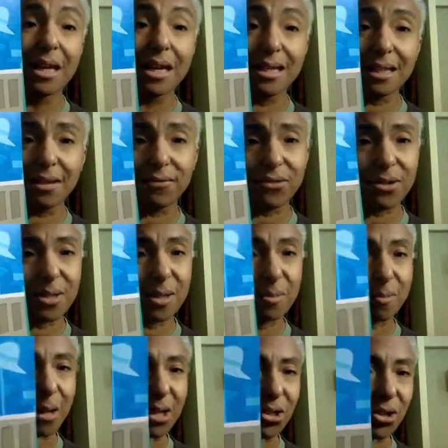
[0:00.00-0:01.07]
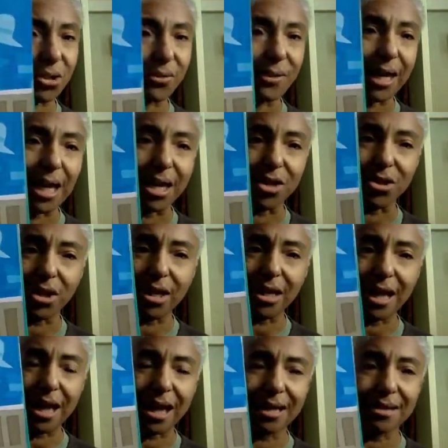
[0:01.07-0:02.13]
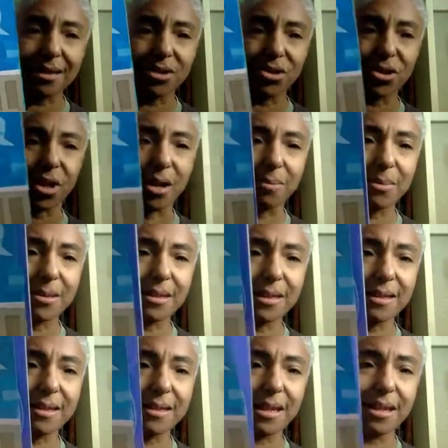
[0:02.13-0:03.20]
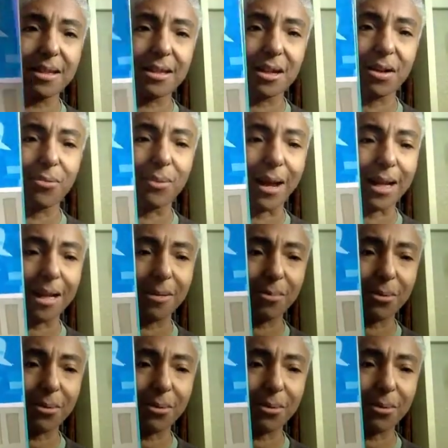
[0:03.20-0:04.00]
Is it for a special occasion? Asked the shop assistant. A wedding,